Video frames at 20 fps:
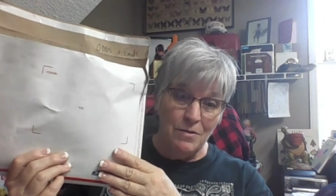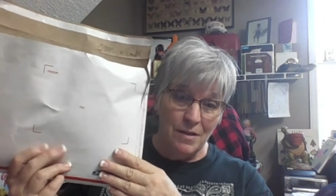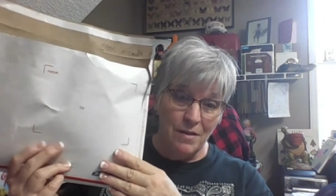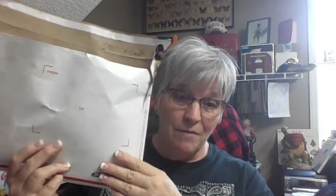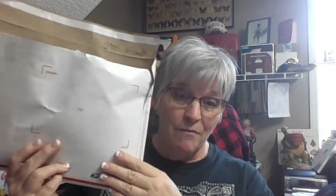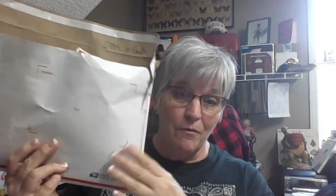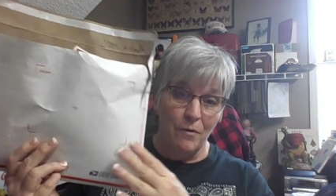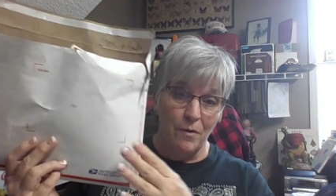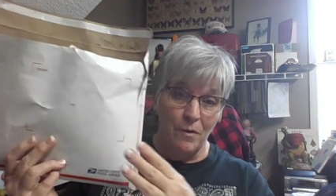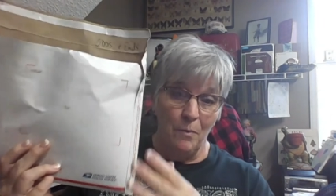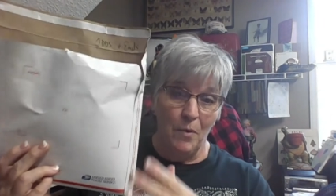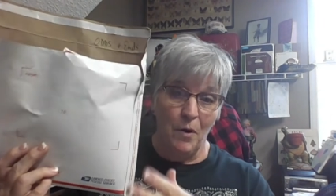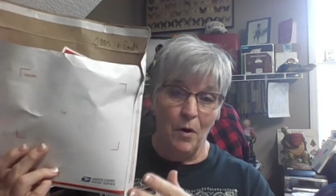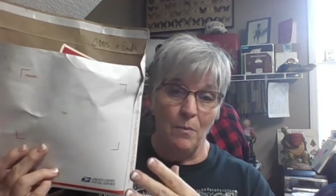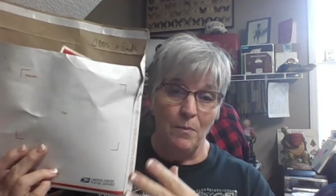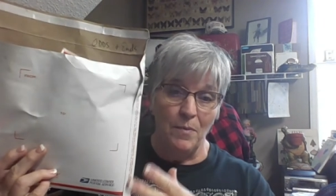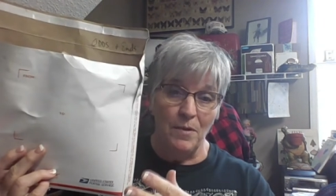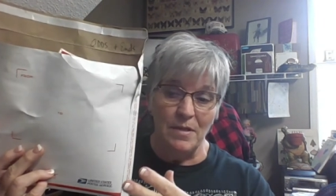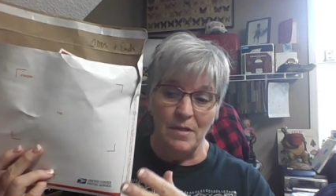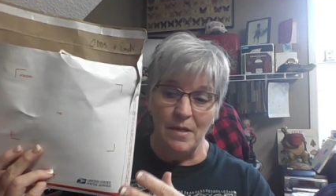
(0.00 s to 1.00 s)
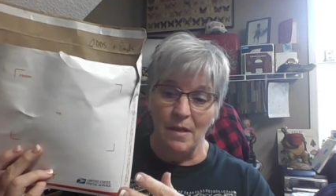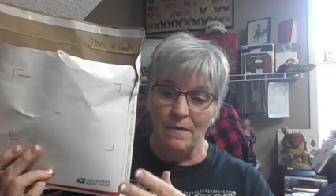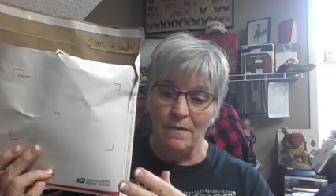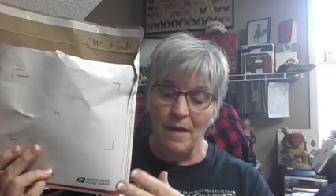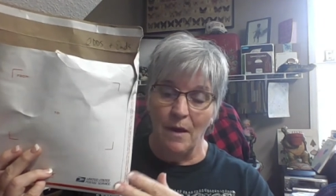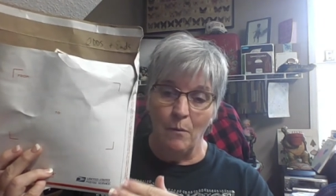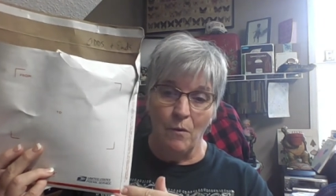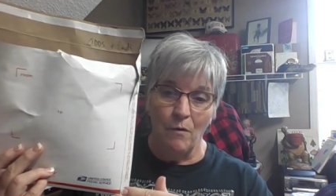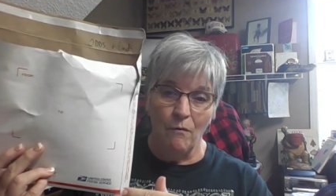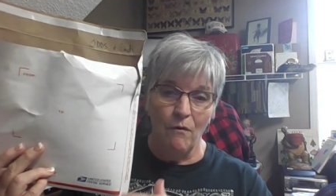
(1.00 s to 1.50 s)
them for the purpose that they
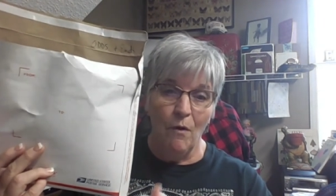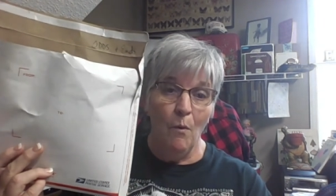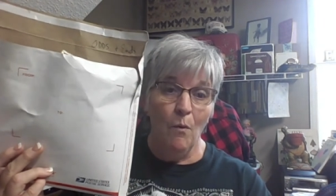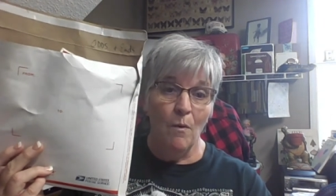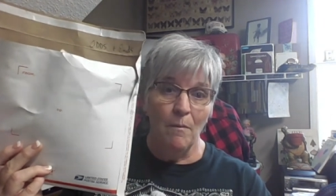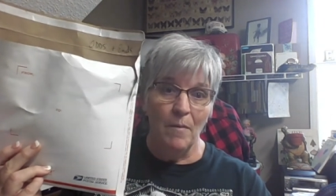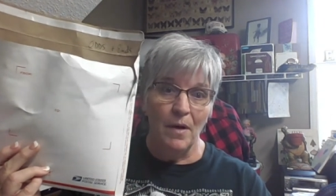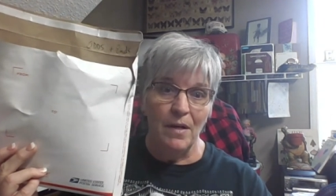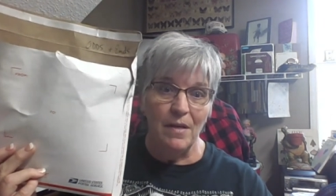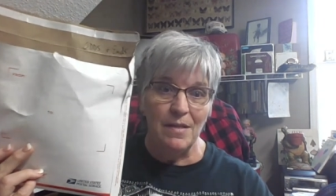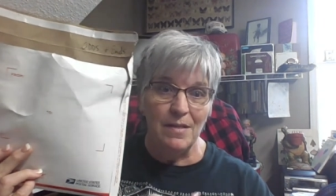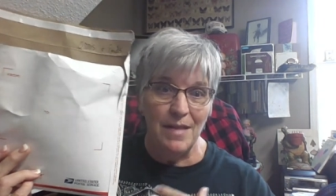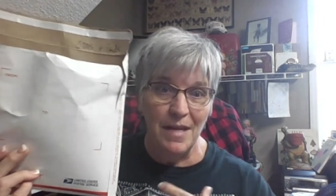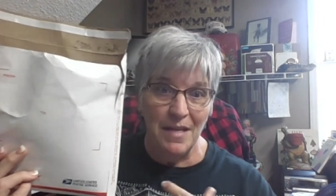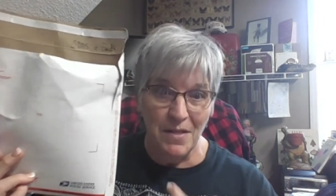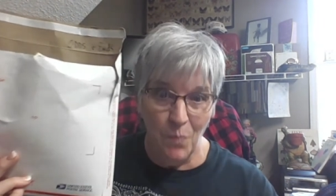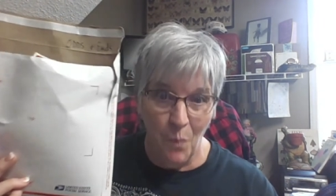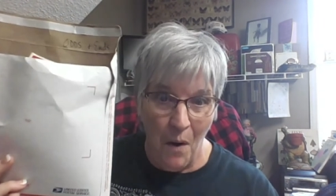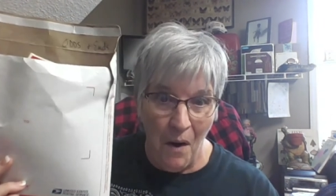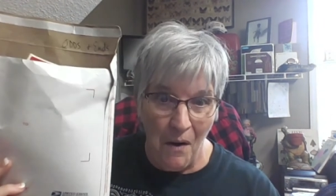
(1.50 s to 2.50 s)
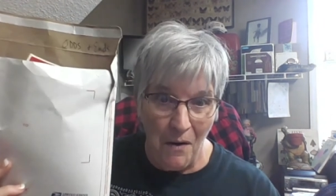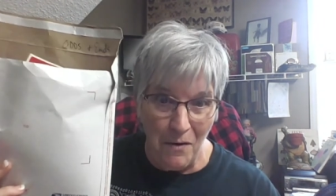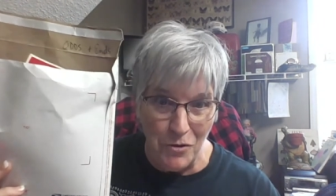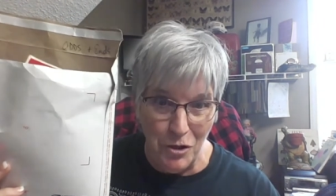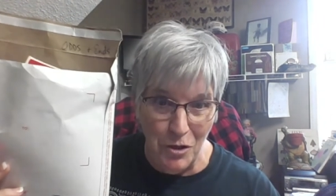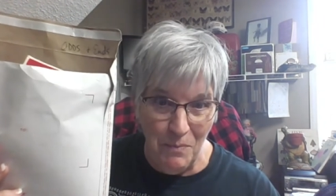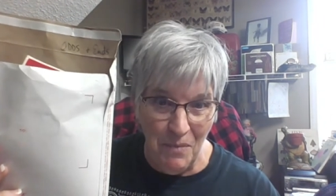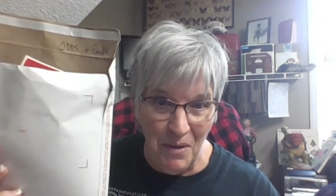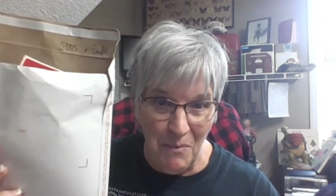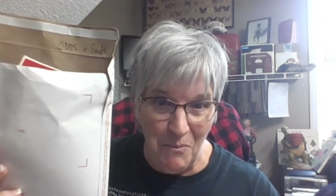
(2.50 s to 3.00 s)
were for, because that's why our
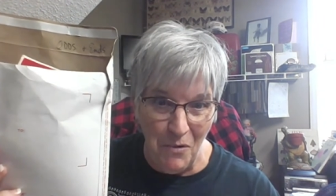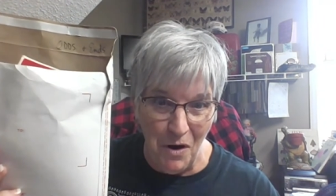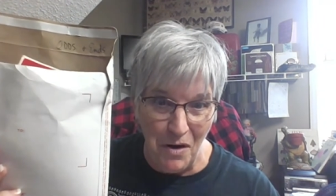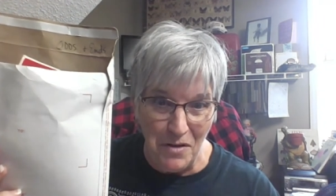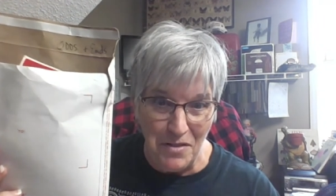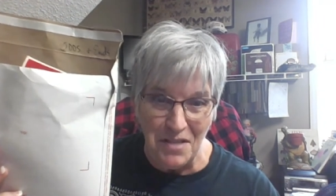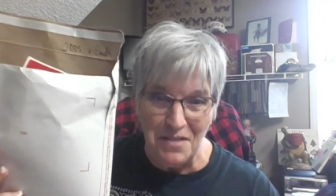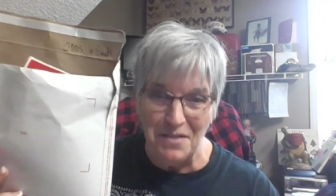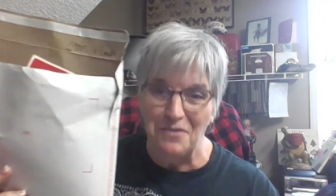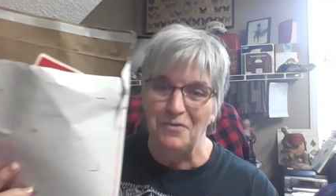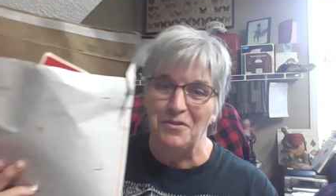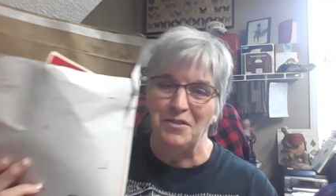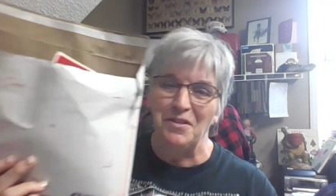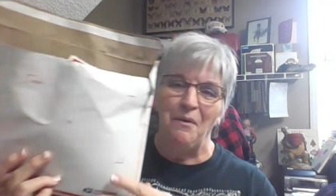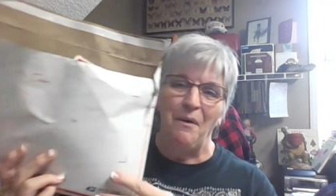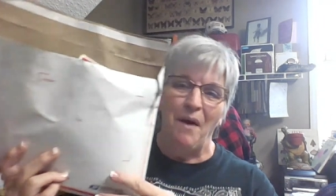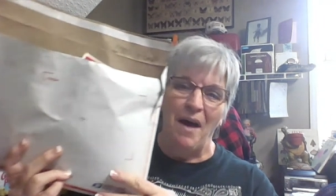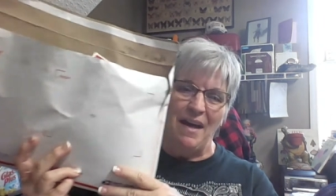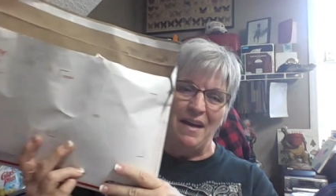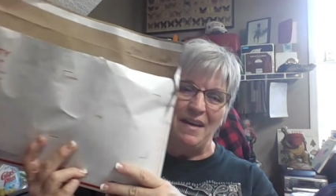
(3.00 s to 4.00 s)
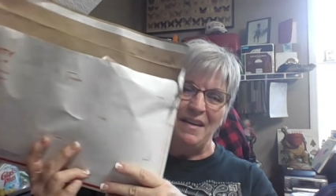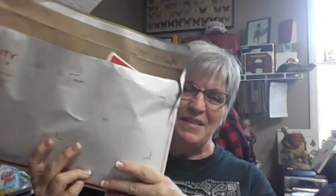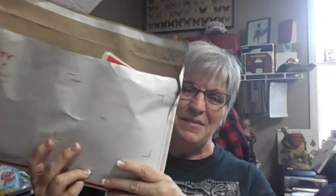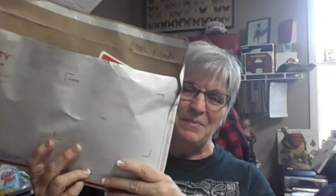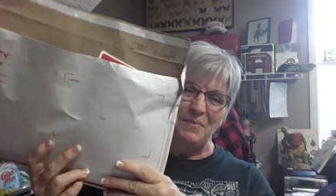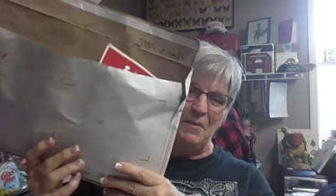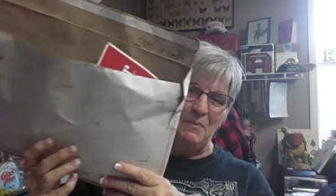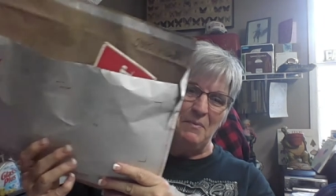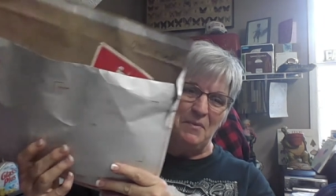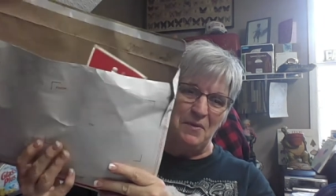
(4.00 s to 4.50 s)
shipping prices are so high, is
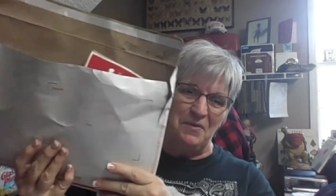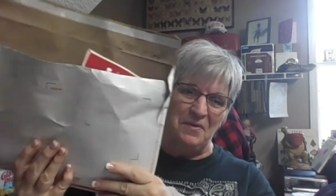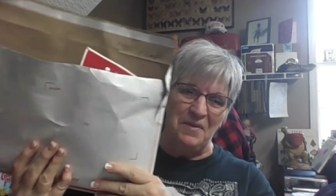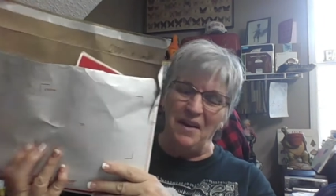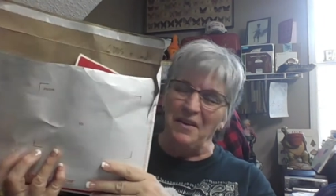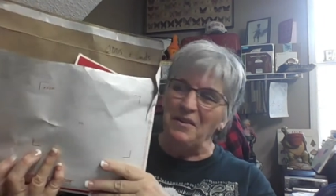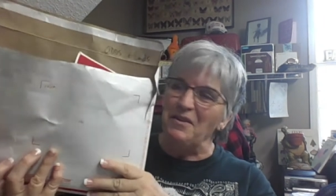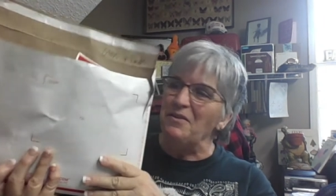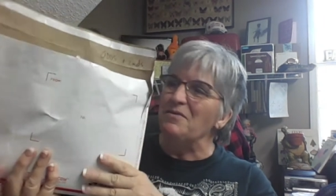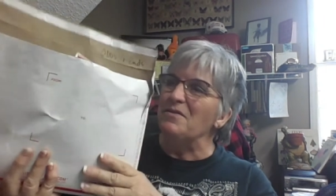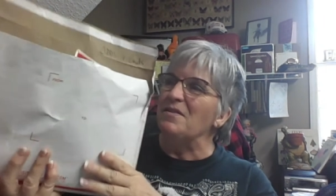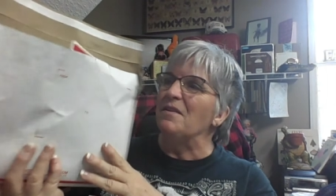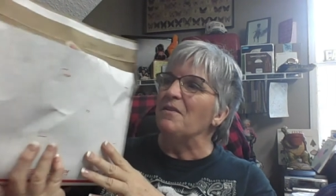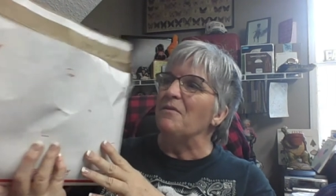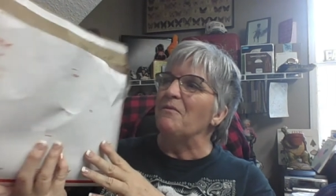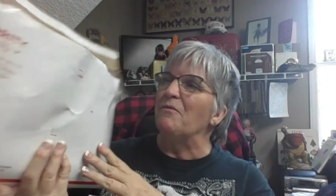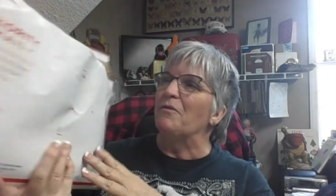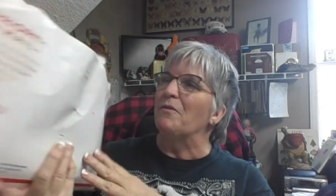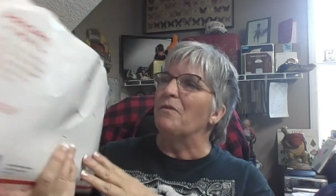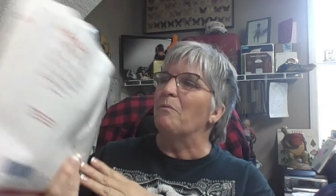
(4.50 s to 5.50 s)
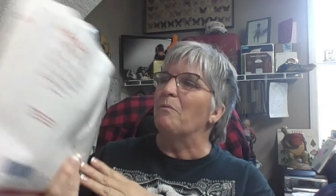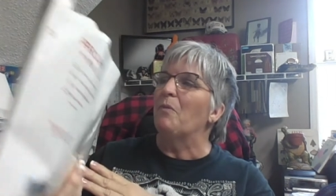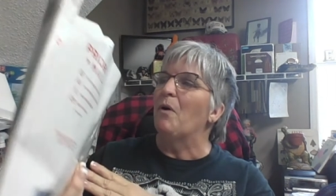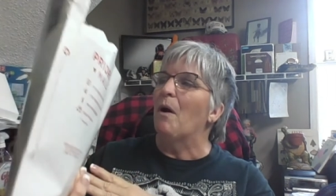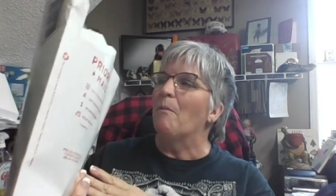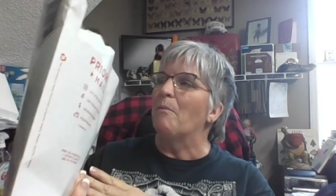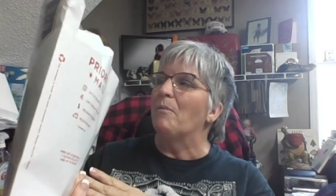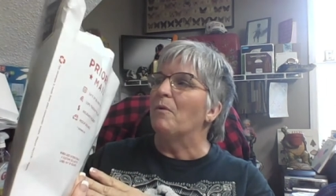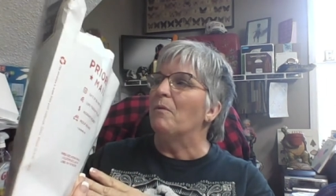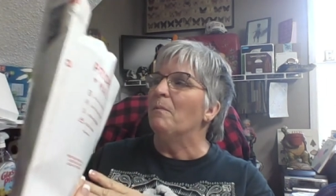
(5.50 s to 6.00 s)
people are not using them for the
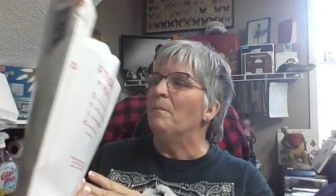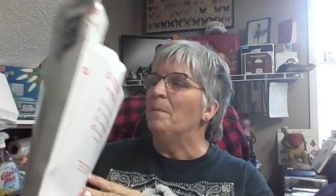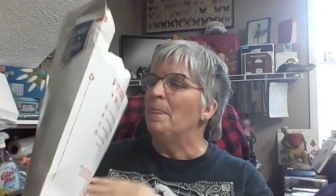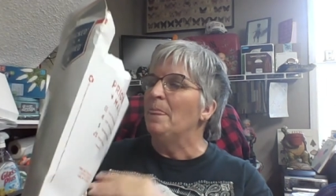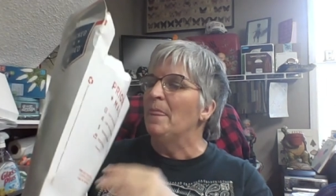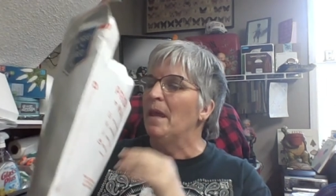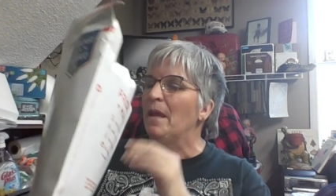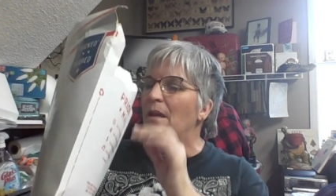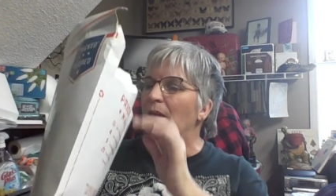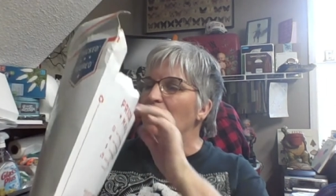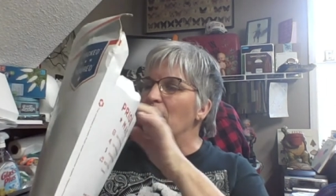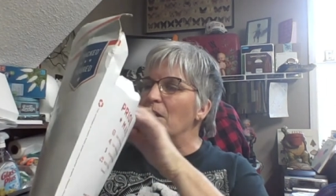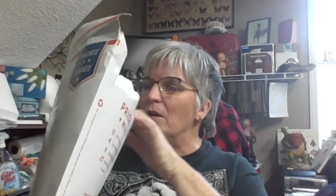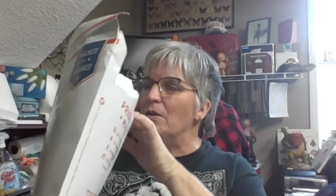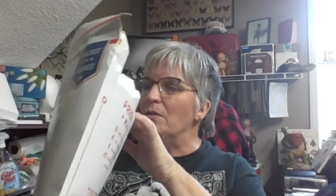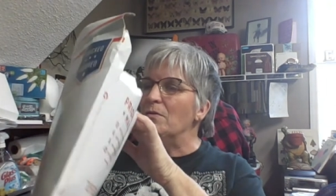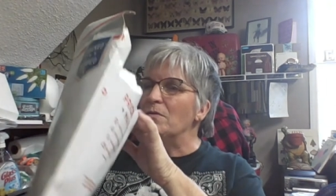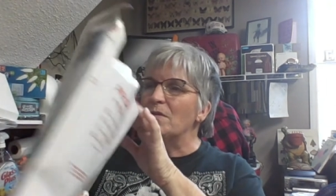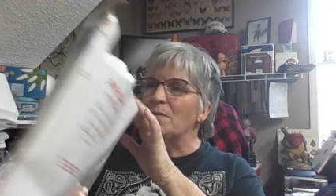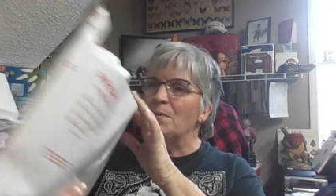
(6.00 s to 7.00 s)
proper use.